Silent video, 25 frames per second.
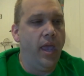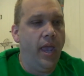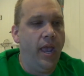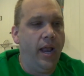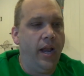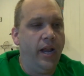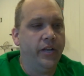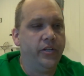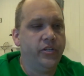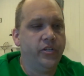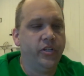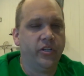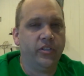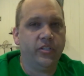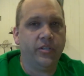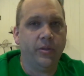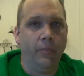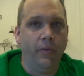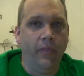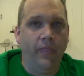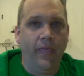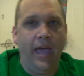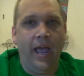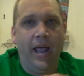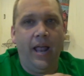And I took
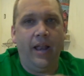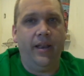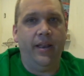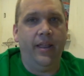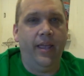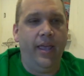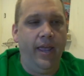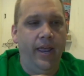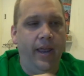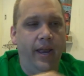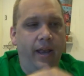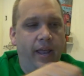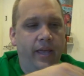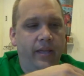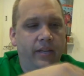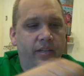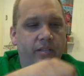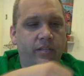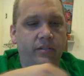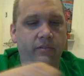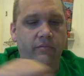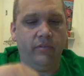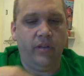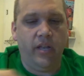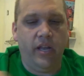some of that and I
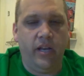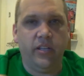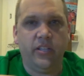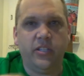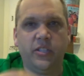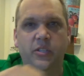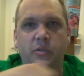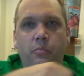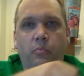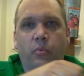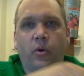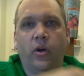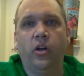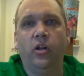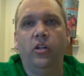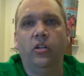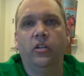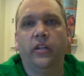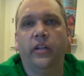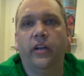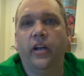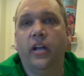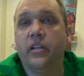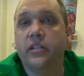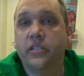kind of
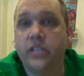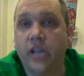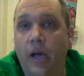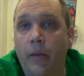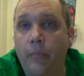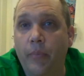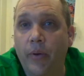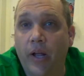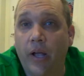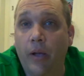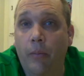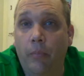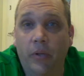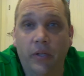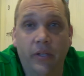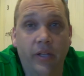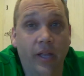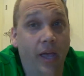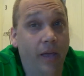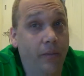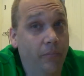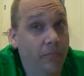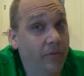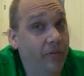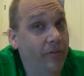sprinkled it on top a couple
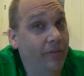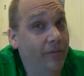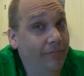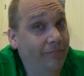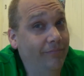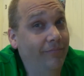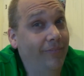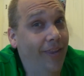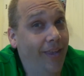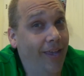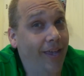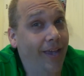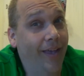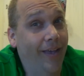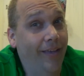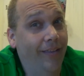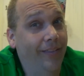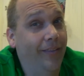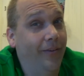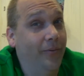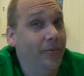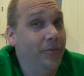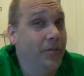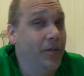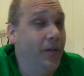times, and yeah,
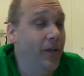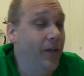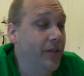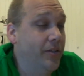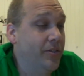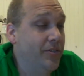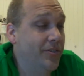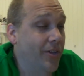that was good.